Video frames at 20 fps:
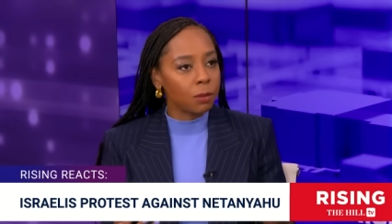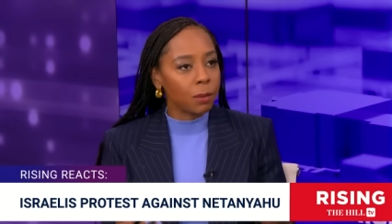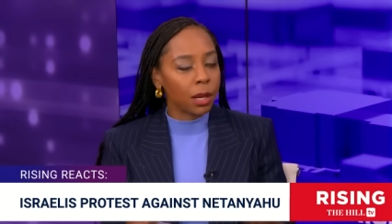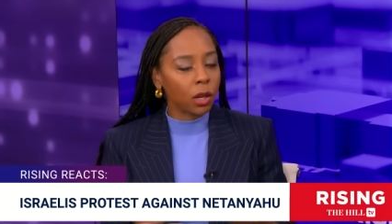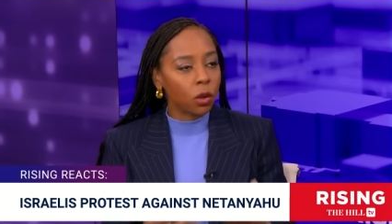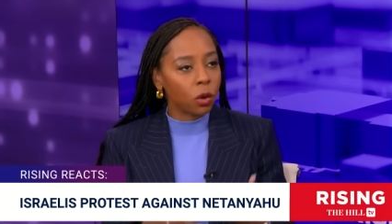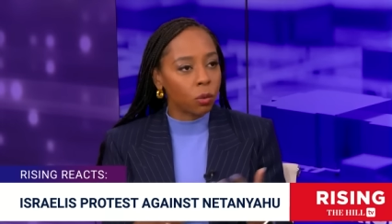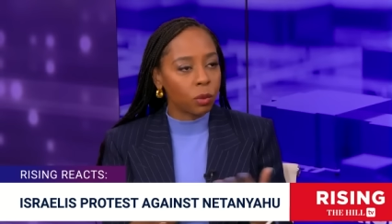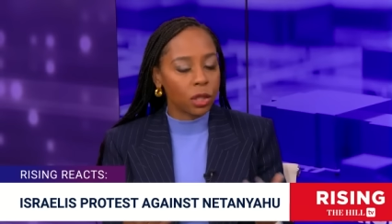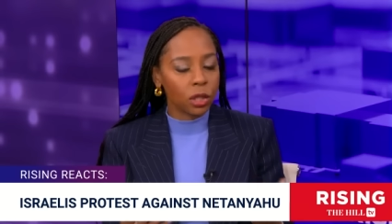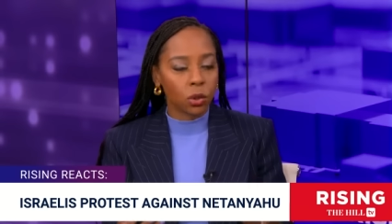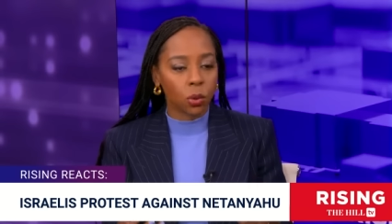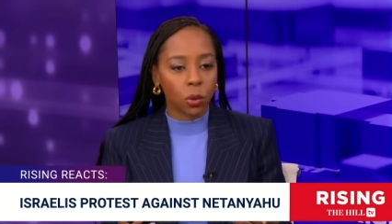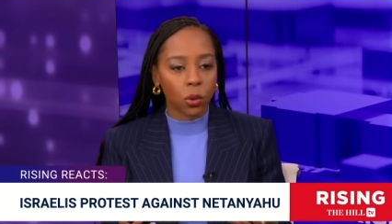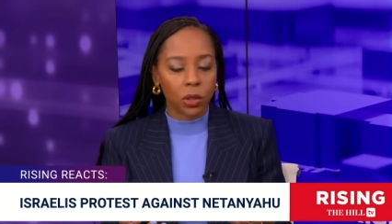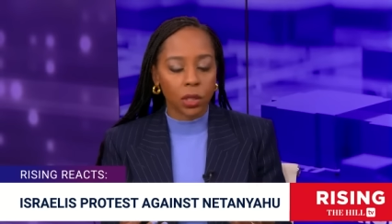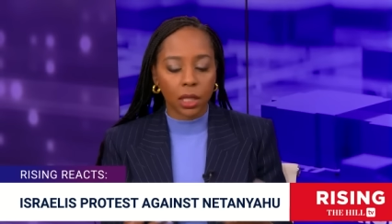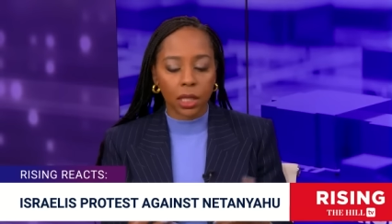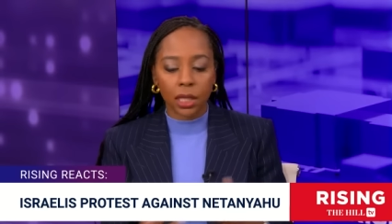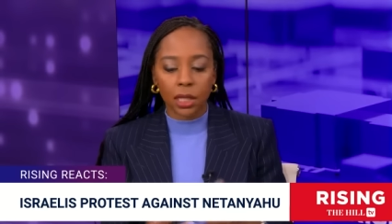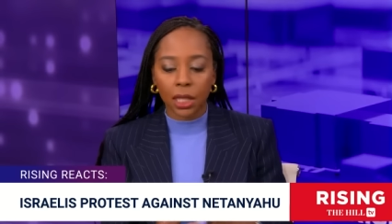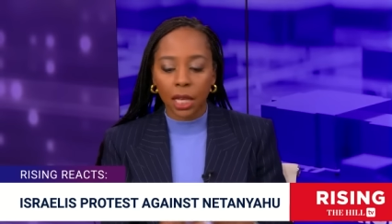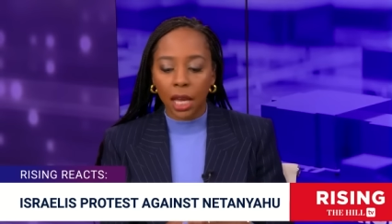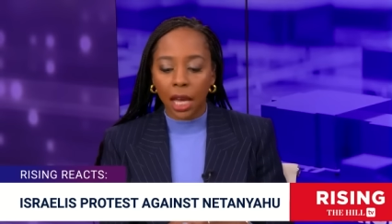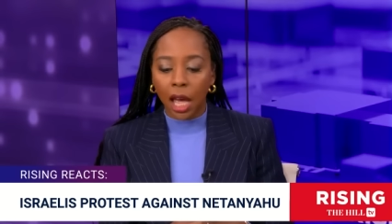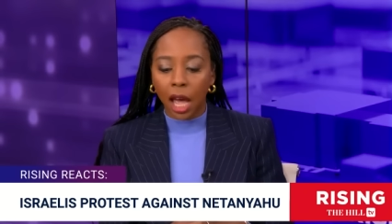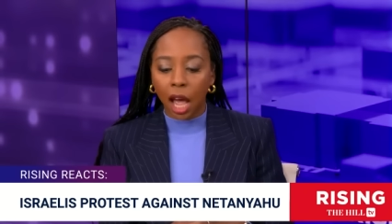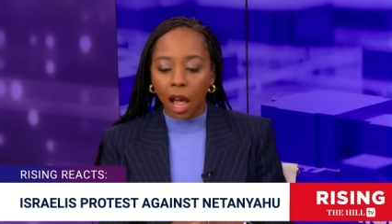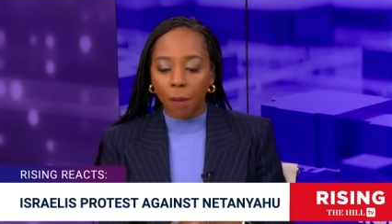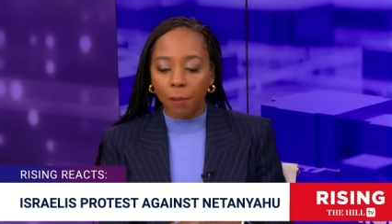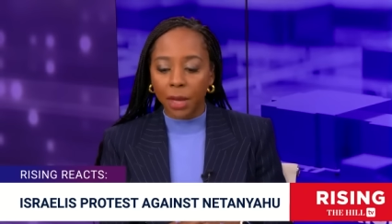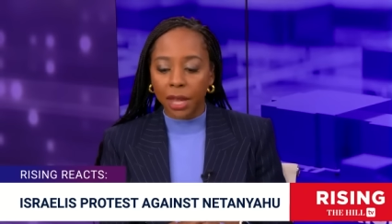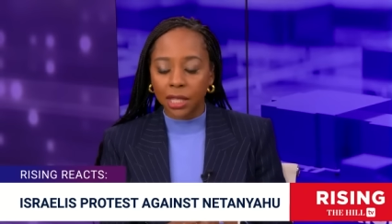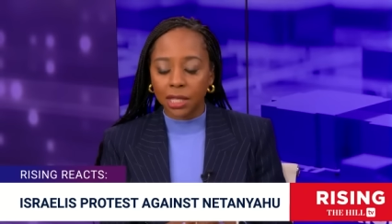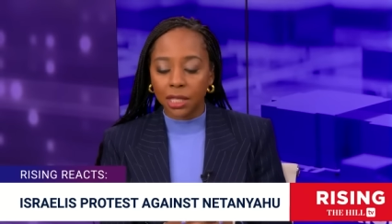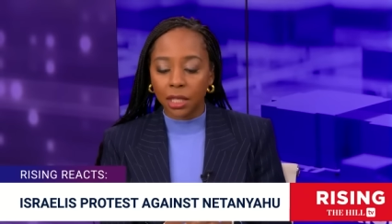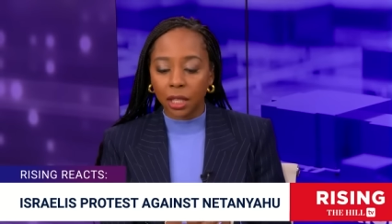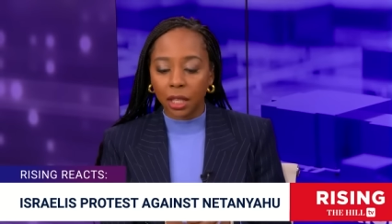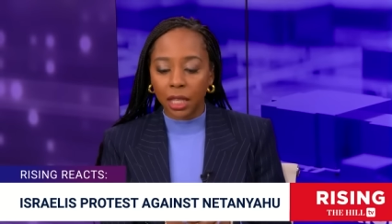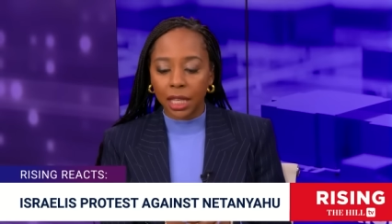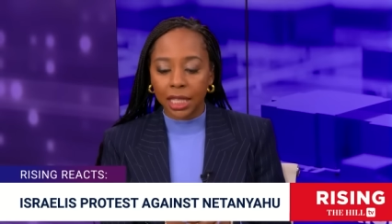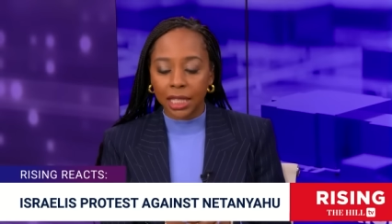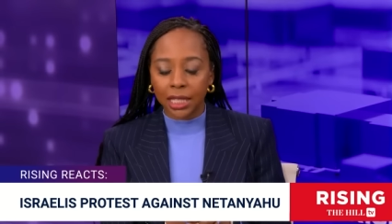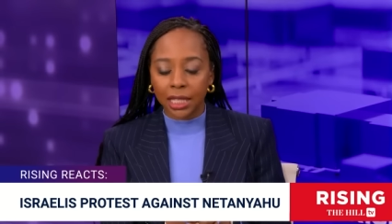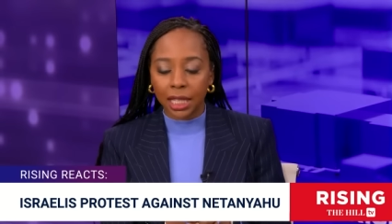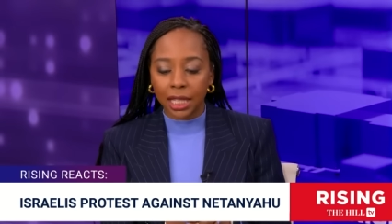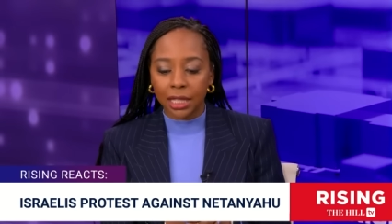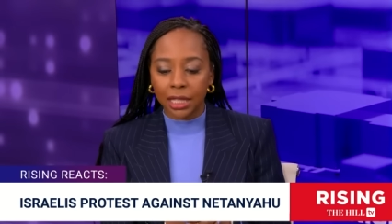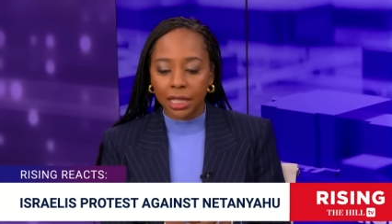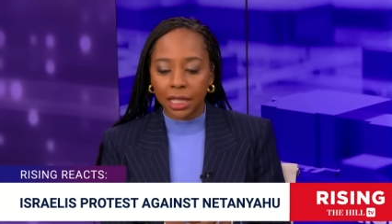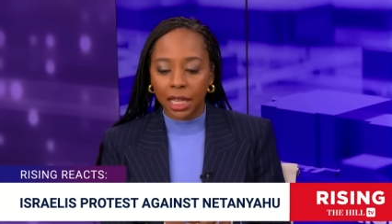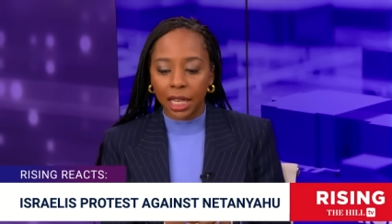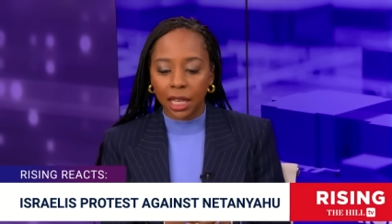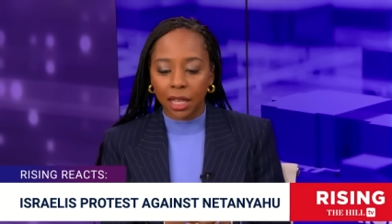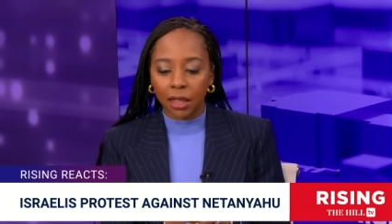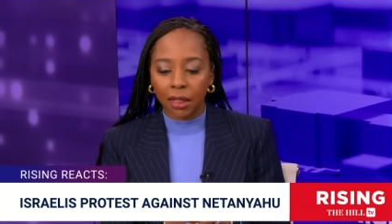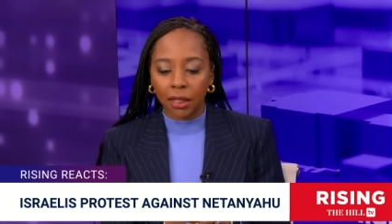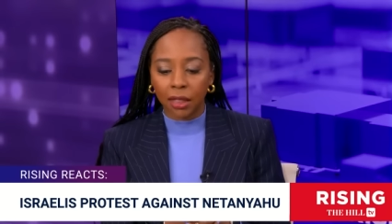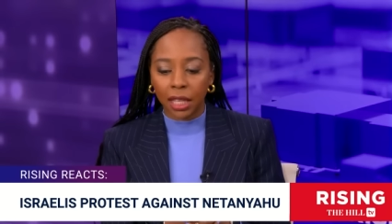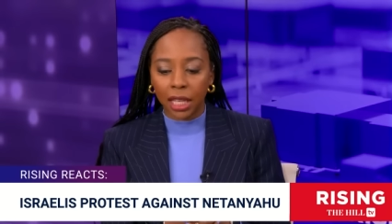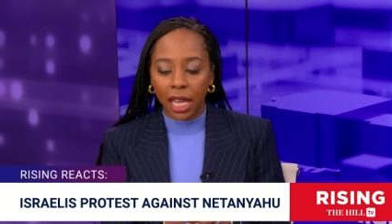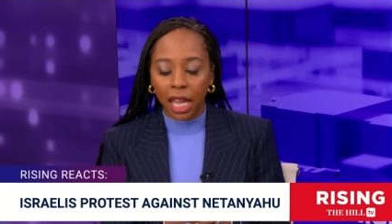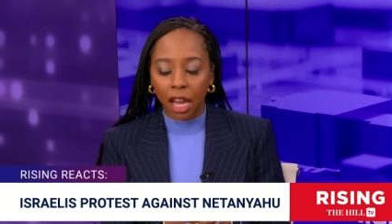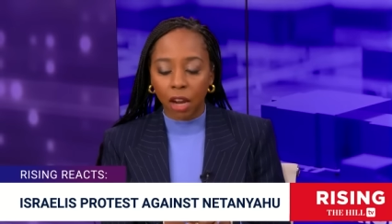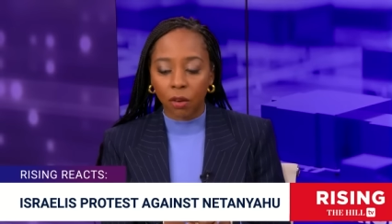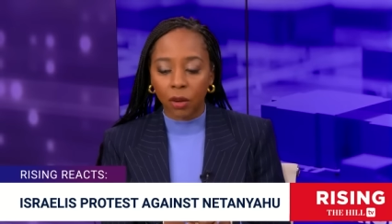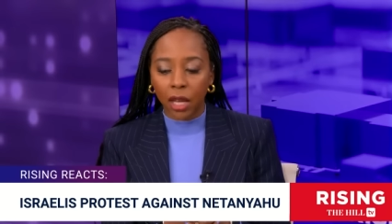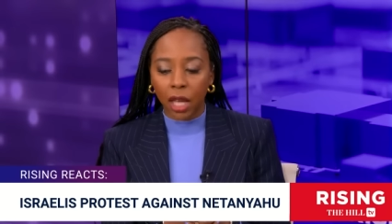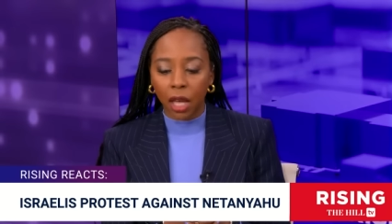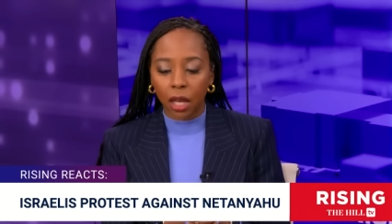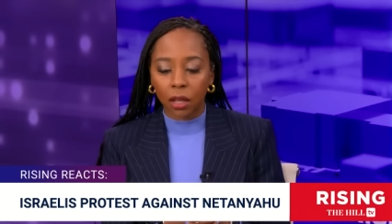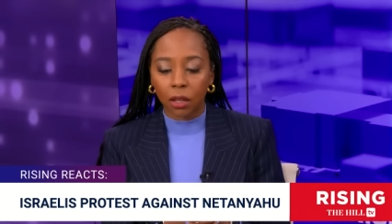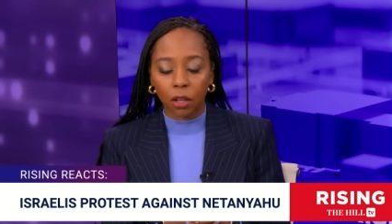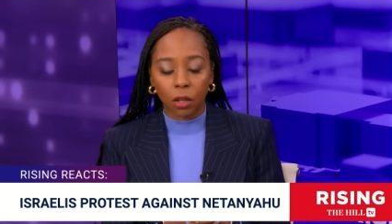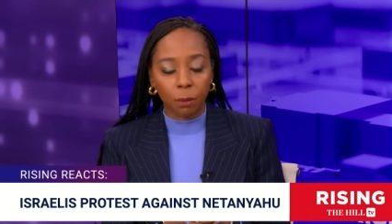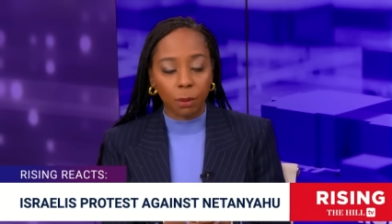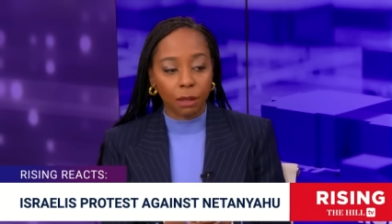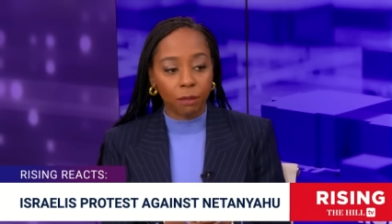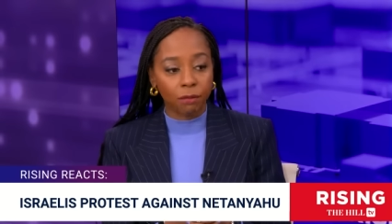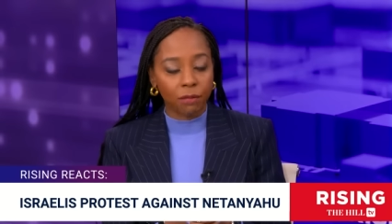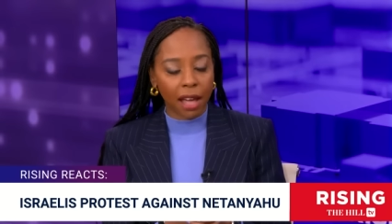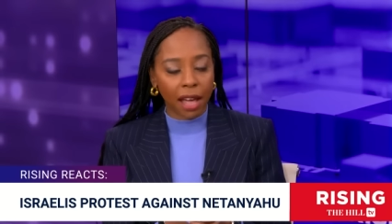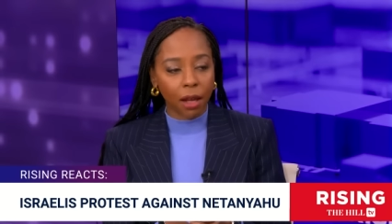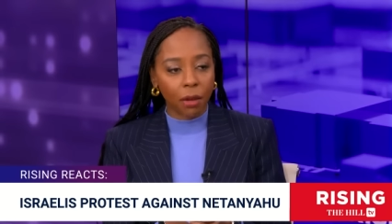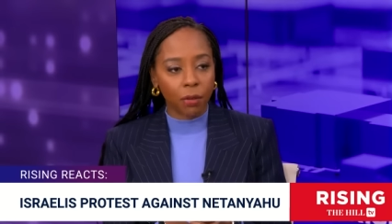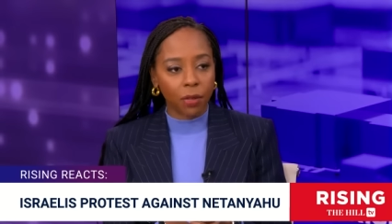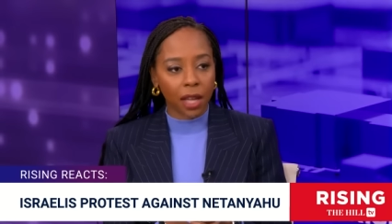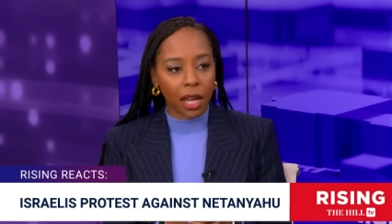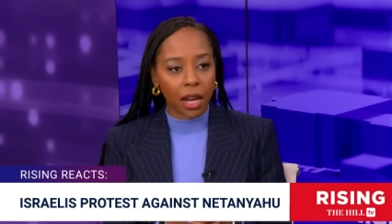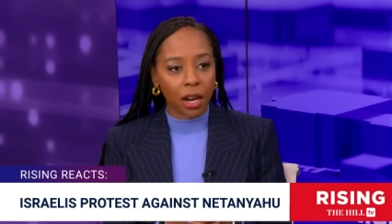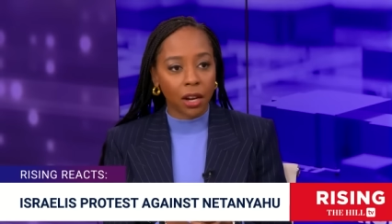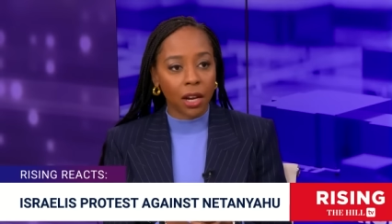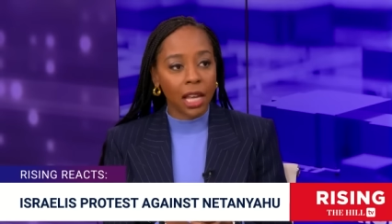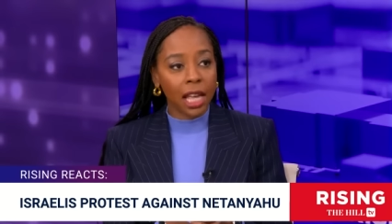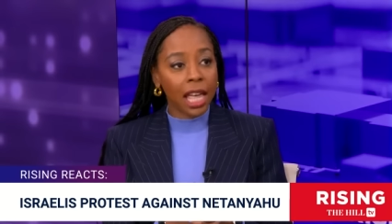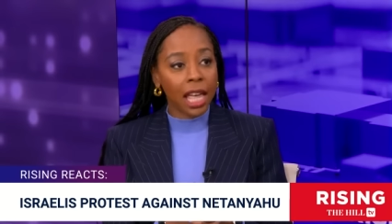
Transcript: medical resources that still exist in the area could be found there.